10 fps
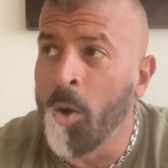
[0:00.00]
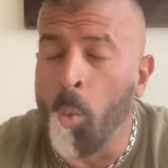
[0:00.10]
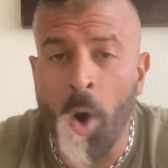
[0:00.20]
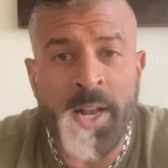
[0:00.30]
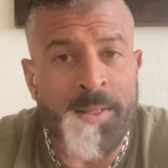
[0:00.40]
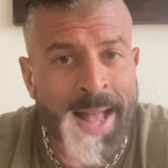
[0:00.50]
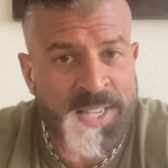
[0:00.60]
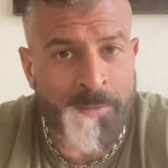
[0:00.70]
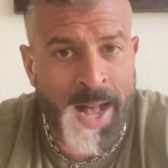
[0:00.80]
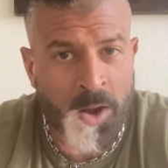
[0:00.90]
One
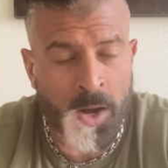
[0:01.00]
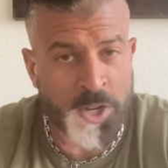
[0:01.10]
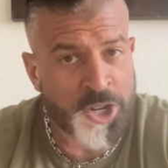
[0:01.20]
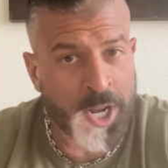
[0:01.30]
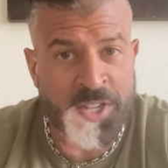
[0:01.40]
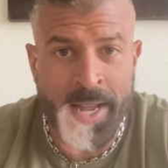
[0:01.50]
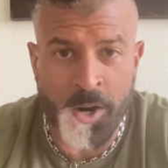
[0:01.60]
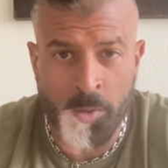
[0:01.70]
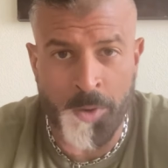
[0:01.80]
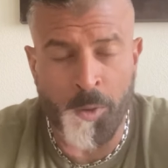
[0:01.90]
glass of alcohol shuts
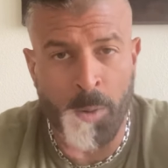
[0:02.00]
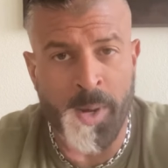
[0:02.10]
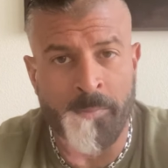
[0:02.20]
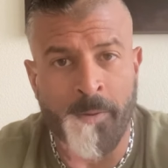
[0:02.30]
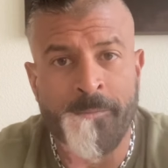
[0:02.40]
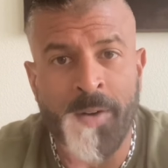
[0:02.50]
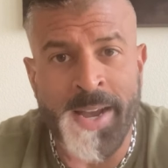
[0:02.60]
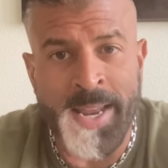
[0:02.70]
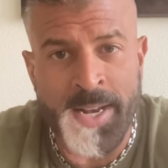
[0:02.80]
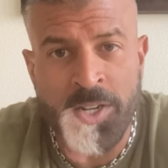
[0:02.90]
down growth hormone for
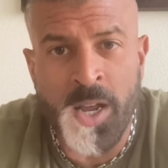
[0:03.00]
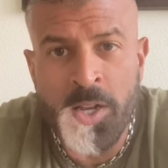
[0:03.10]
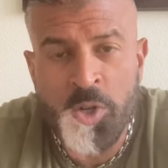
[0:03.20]
fucking